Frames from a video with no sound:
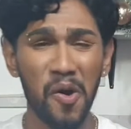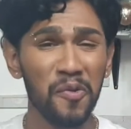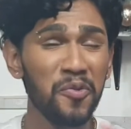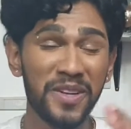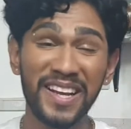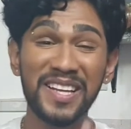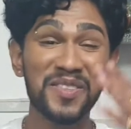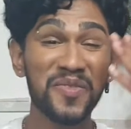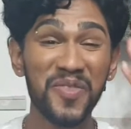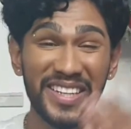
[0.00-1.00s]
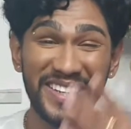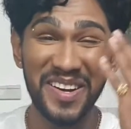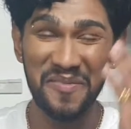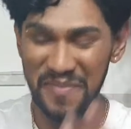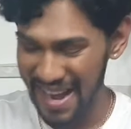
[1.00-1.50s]
Our fruitcake is fully
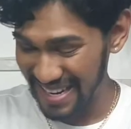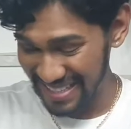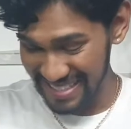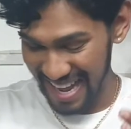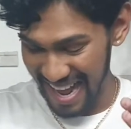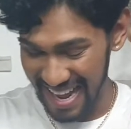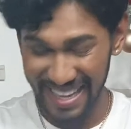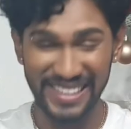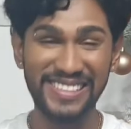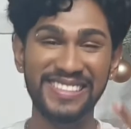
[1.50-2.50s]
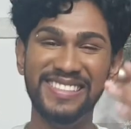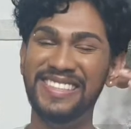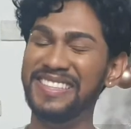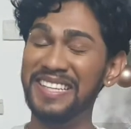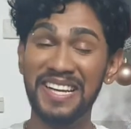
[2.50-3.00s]
combined
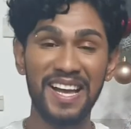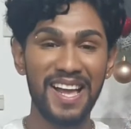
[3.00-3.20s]
and